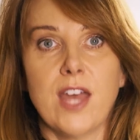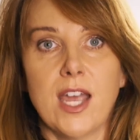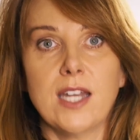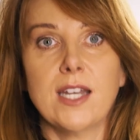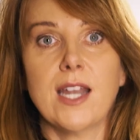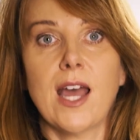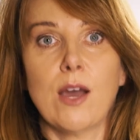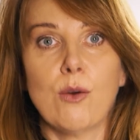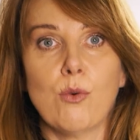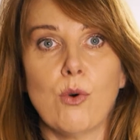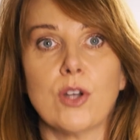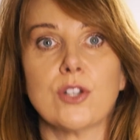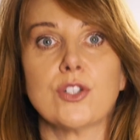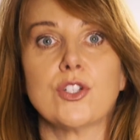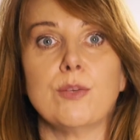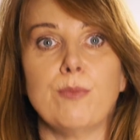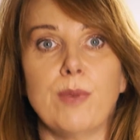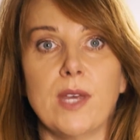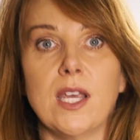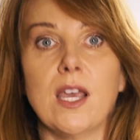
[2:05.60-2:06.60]
They now want
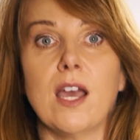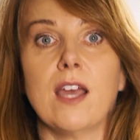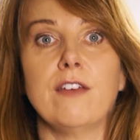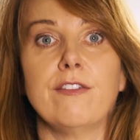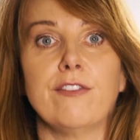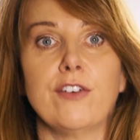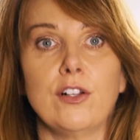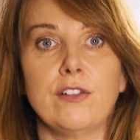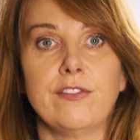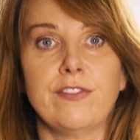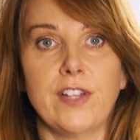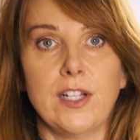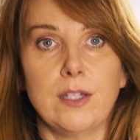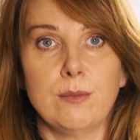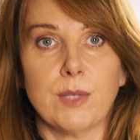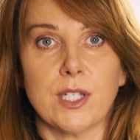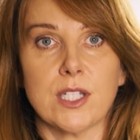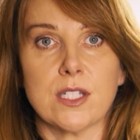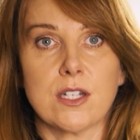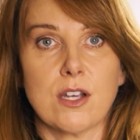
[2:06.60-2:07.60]
to be a
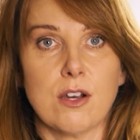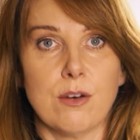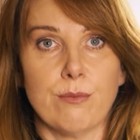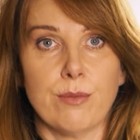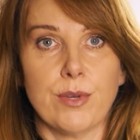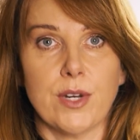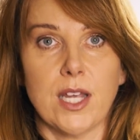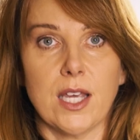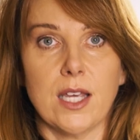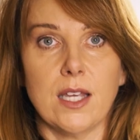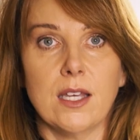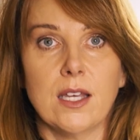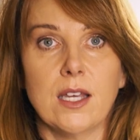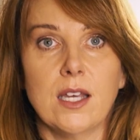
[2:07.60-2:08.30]
fulfillment company.